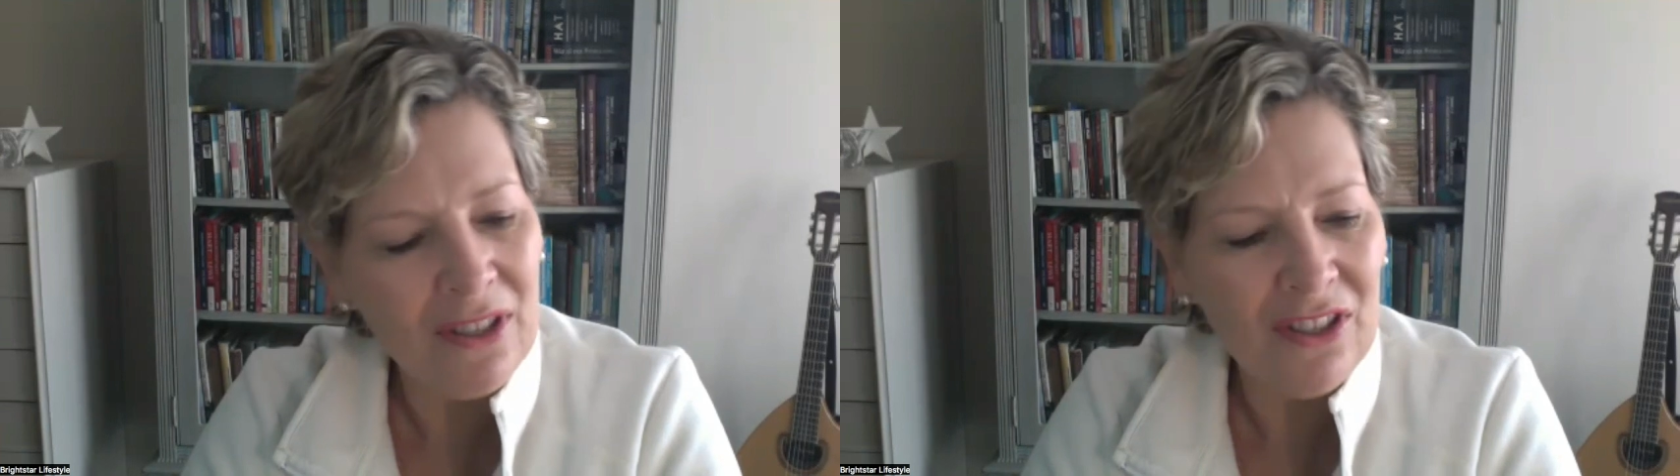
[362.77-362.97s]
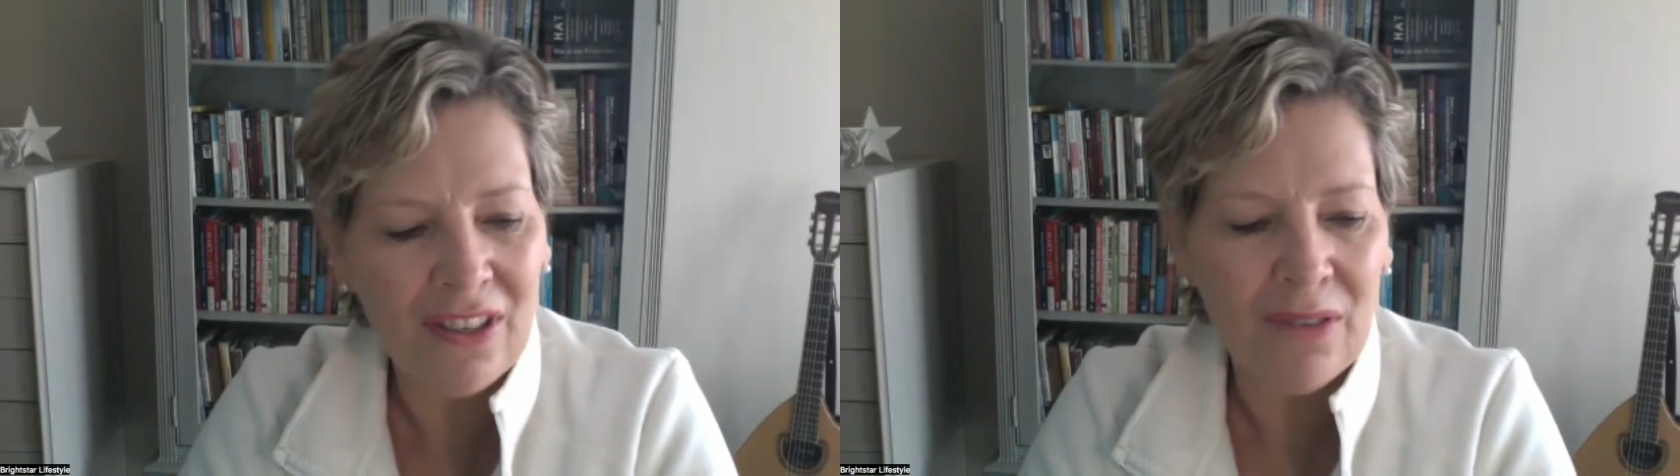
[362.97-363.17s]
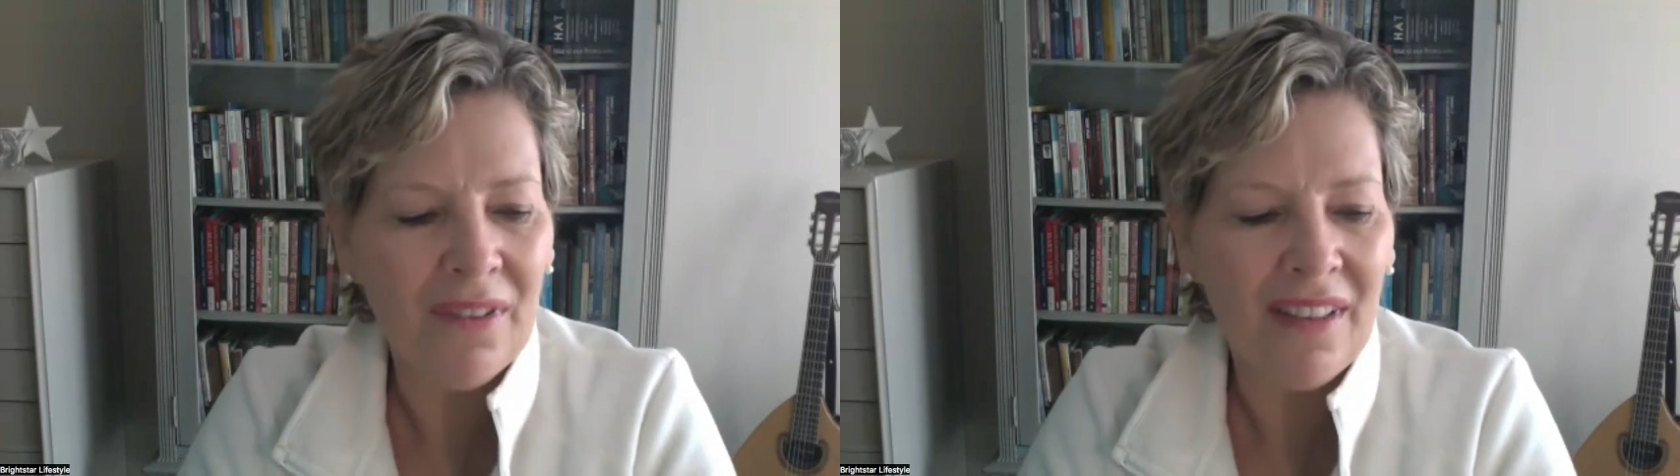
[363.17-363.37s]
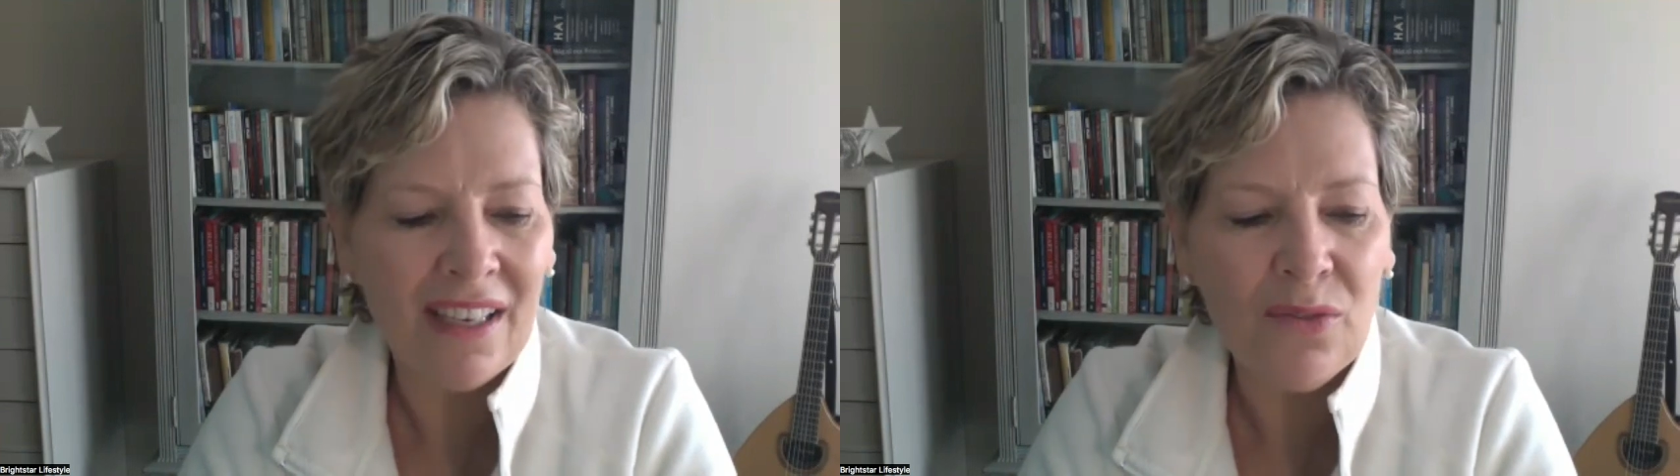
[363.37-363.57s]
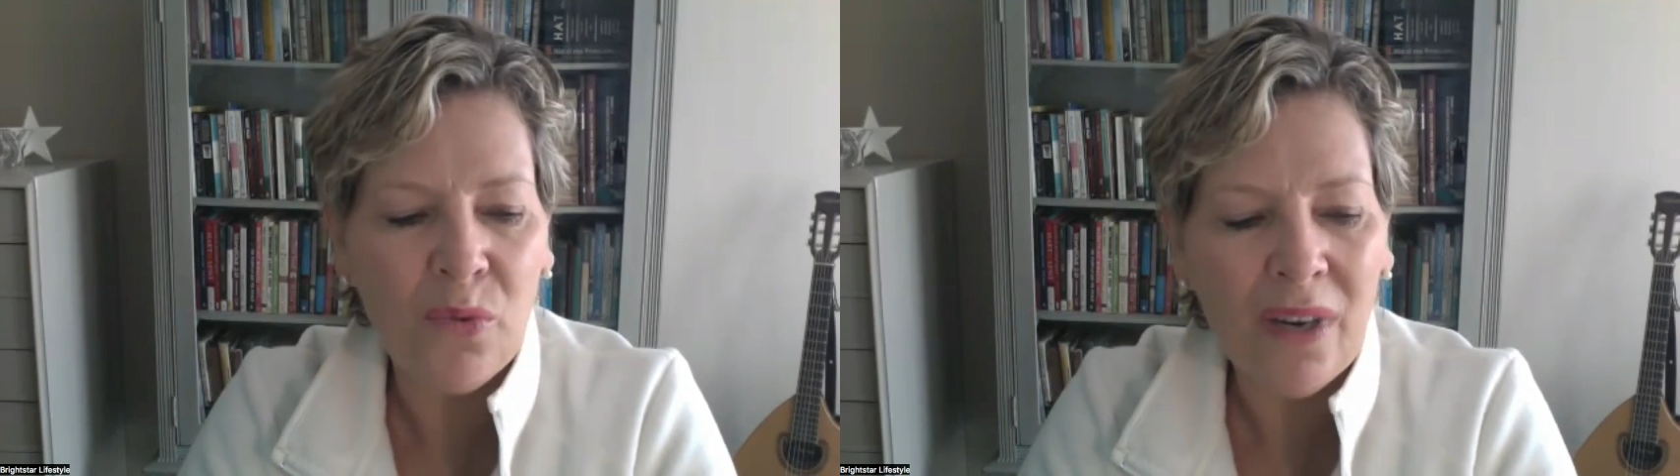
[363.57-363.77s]
share with
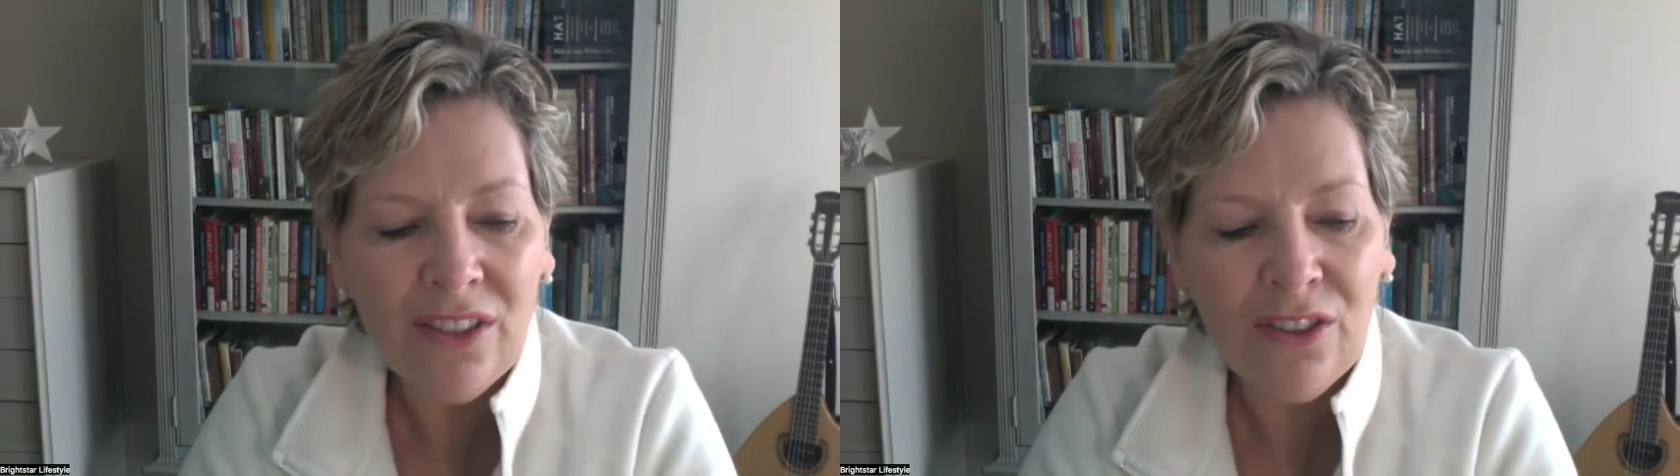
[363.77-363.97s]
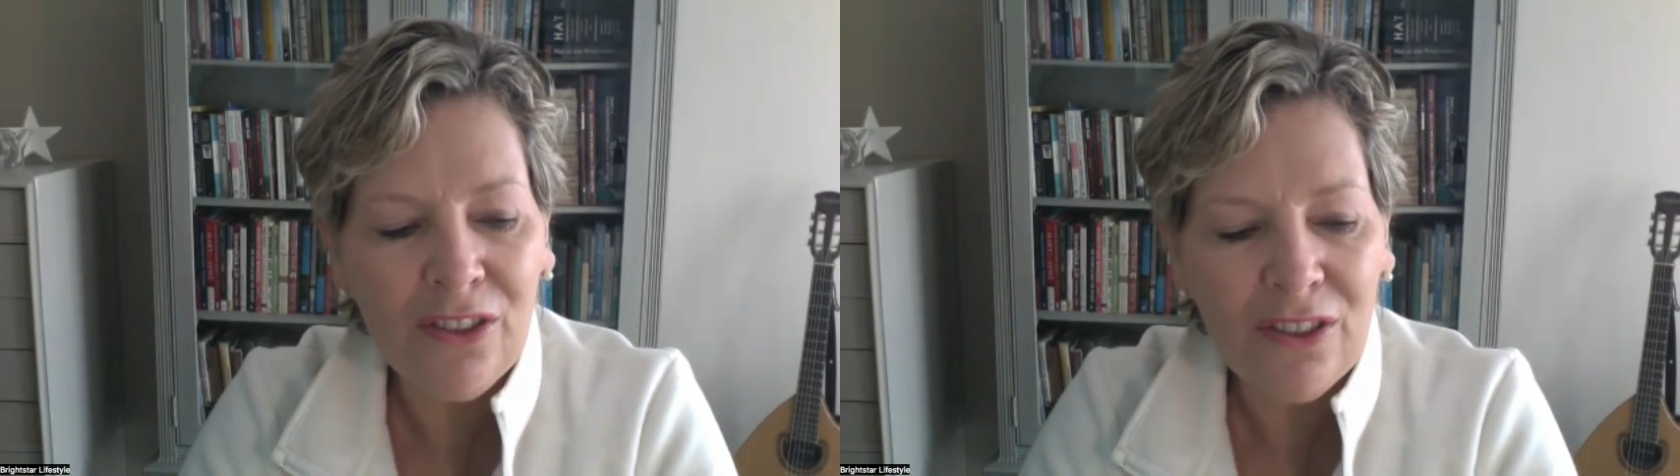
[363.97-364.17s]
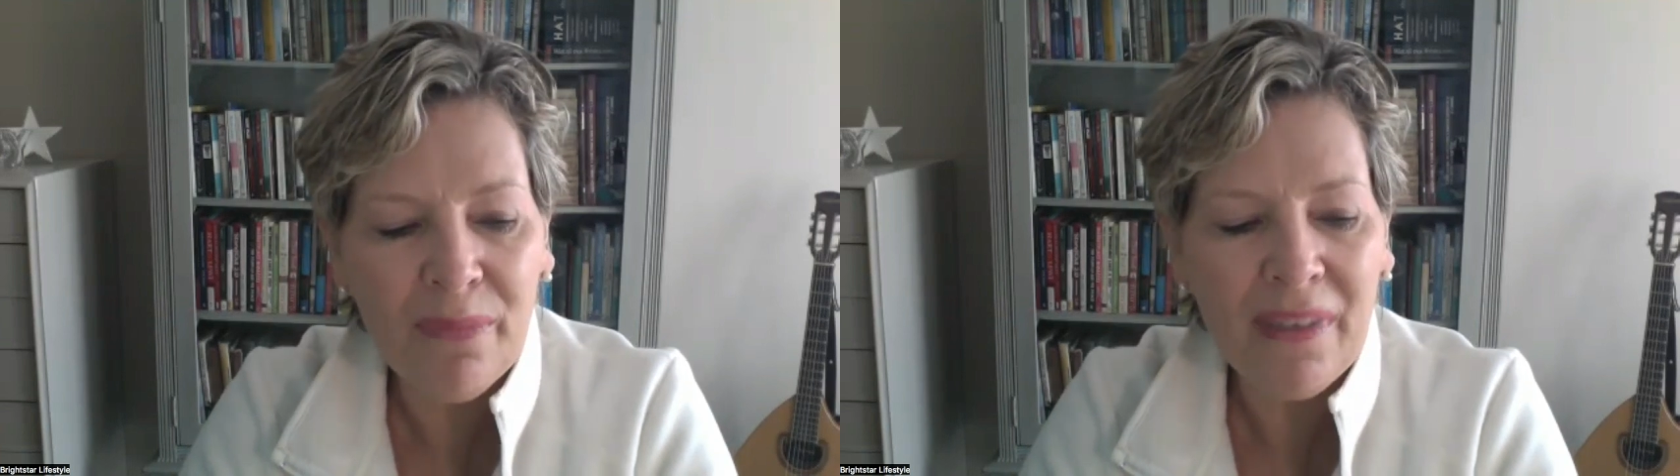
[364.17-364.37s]
us what could